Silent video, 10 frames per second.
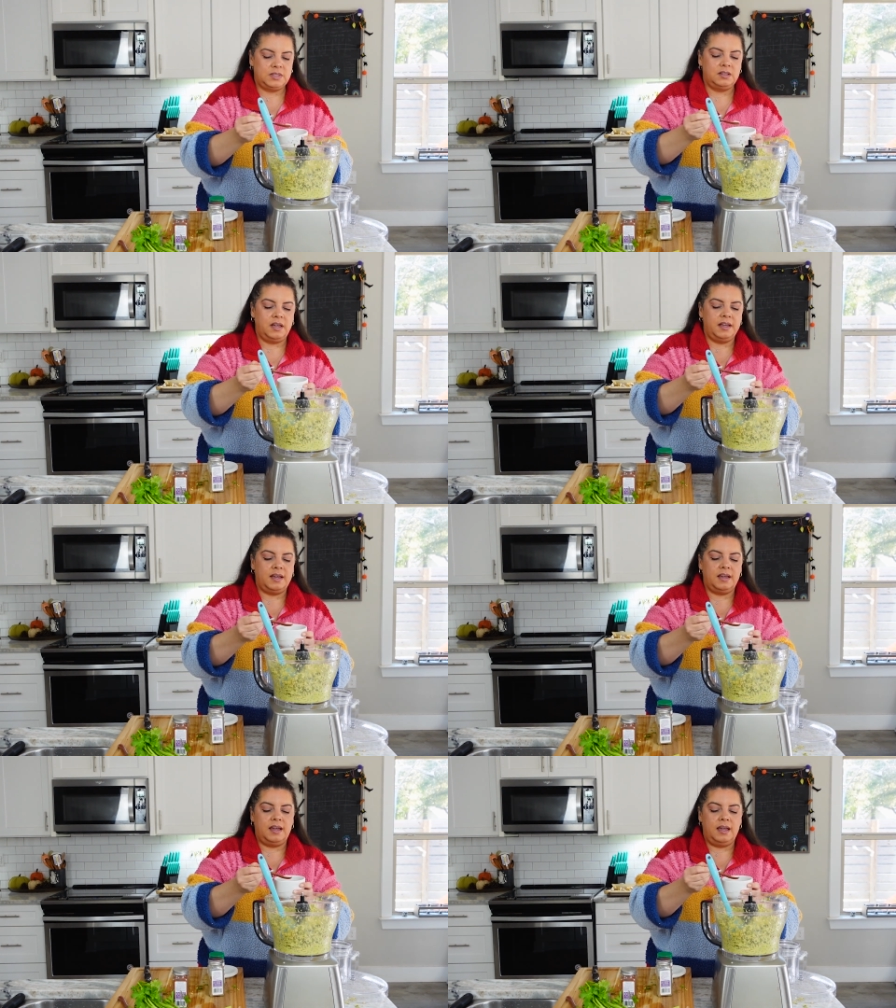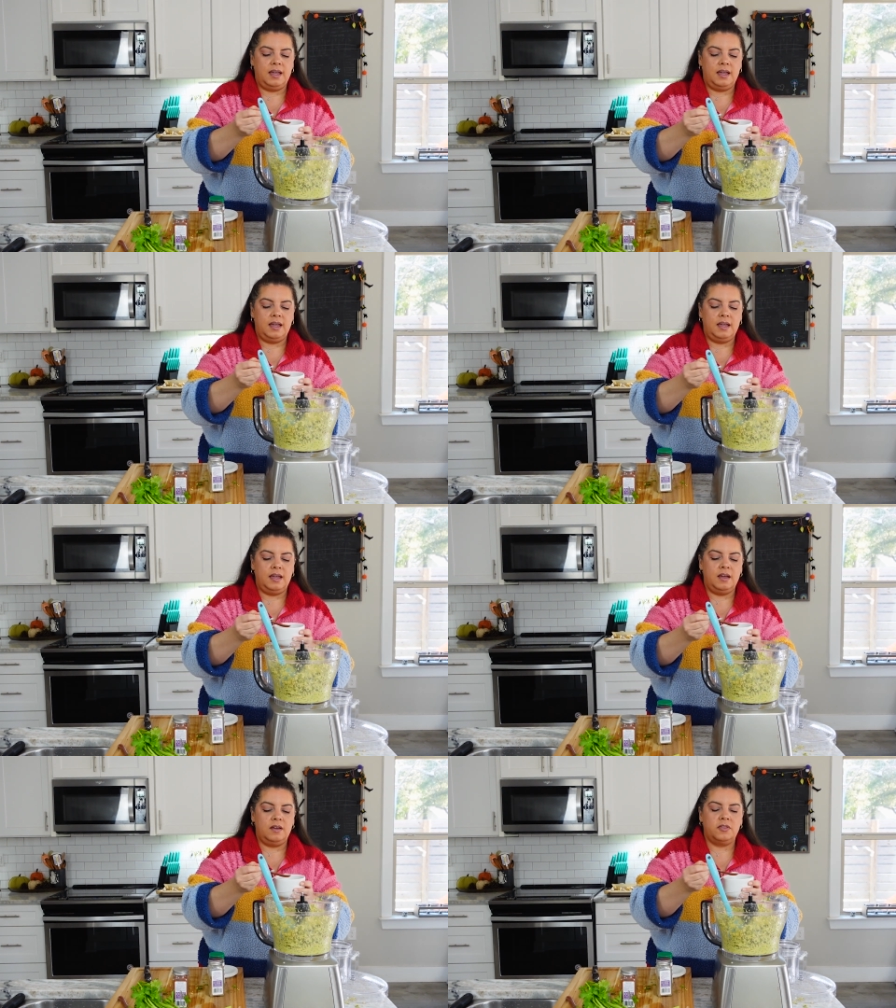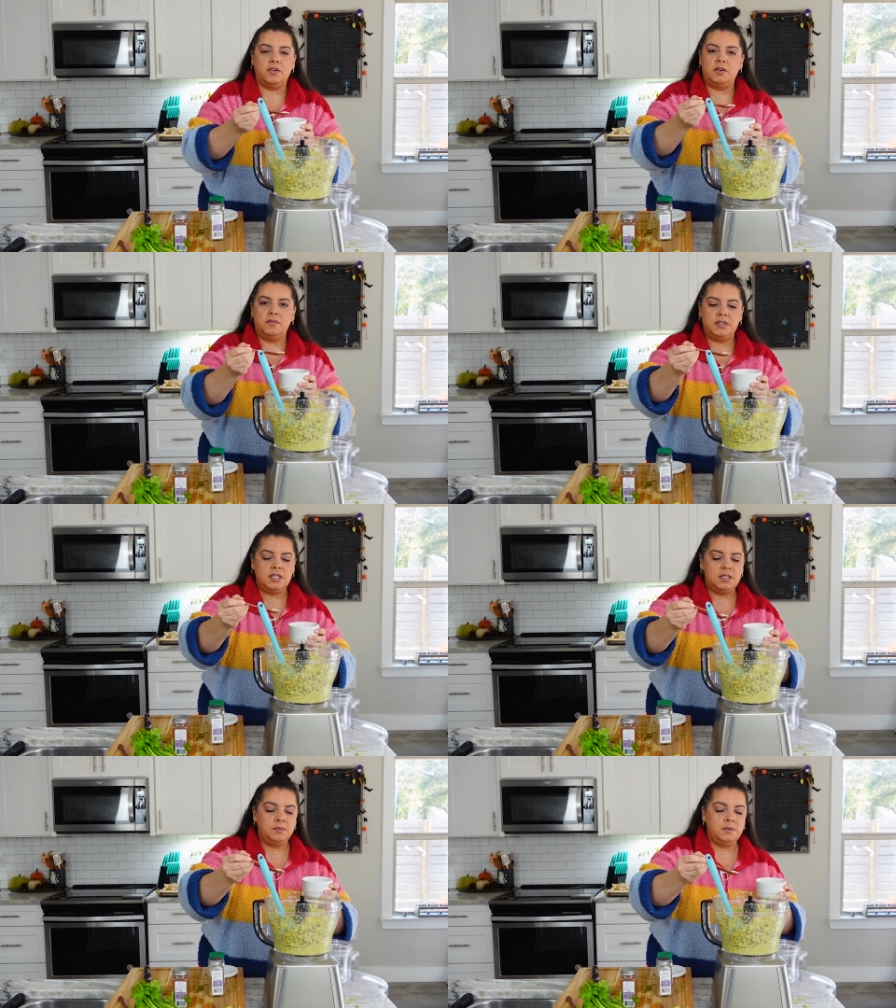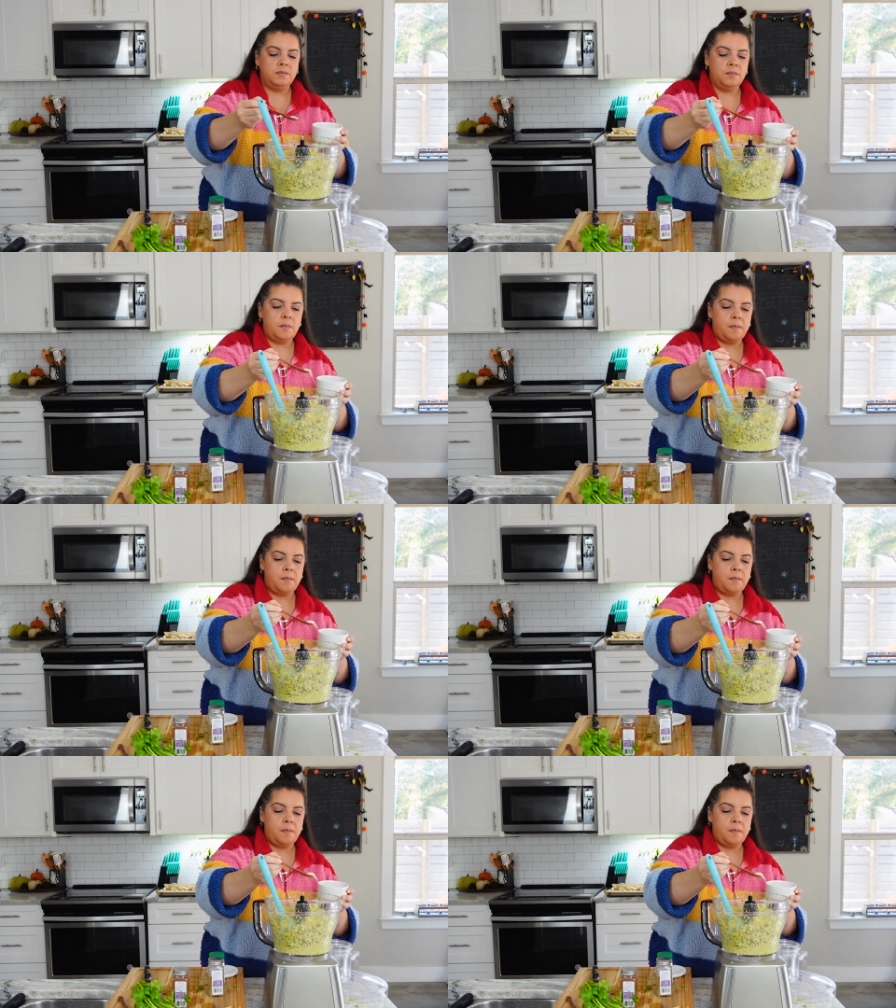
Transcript: like 1/3 of a teaspoon.